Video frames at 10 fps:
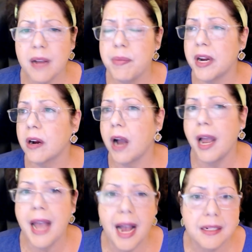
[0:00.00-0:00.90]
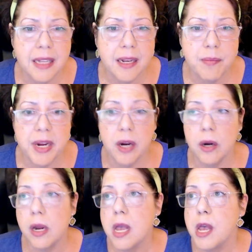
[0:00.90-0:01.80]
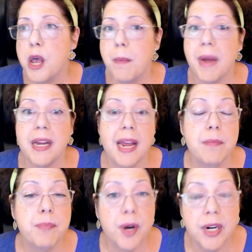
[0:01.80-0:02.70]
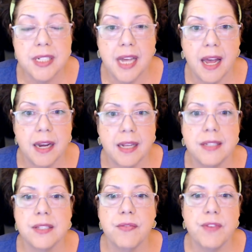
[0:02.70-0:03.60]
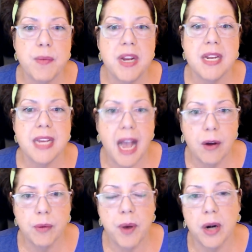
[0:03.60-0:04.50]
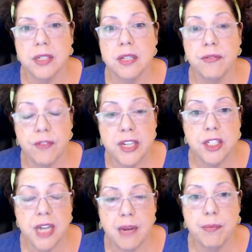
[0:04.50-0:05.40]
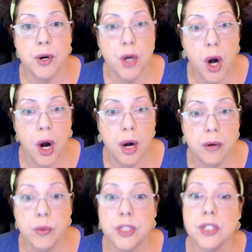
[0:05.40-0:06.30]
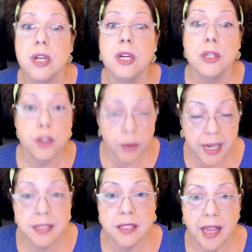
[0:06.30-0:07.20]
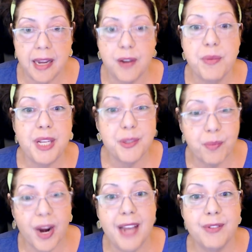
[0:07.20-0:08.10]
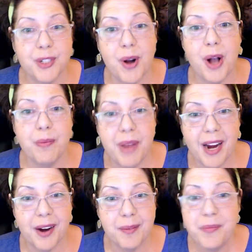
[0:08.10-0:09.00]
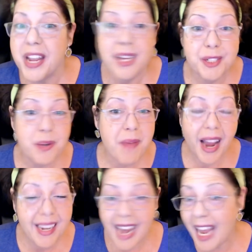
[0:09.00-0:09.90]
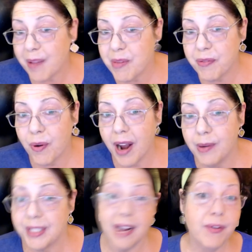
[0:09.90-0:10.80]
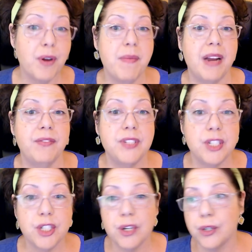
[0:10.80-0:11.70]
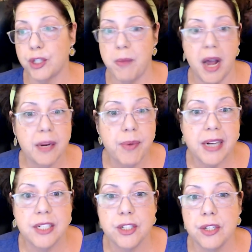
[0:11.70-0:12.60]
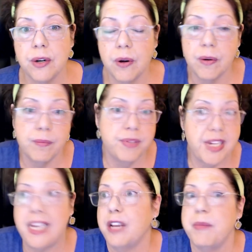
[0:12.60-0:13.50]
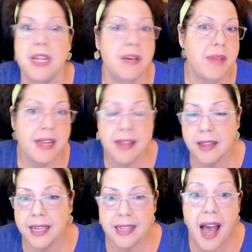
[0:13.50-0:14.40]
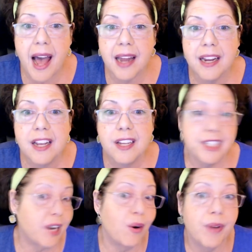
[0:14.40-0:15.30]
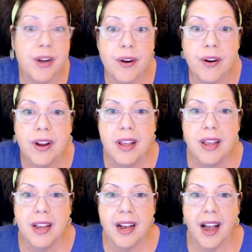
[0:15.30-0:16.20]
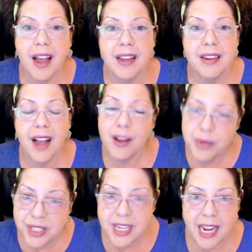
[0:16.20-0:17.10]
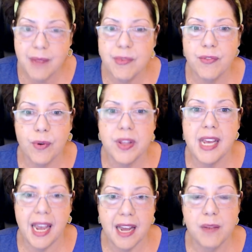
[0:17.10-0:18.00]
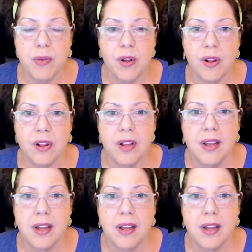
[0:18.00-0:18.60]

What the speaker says: bear. I act like a bear. My name Bernadette is the feminine counterpart to the French name Bernard, which translated means brave, strong bear. So my name, before I was ever a metaphysician or shamanic practitioner or psychic medium, anything like that, tarot reader, I was named for the animal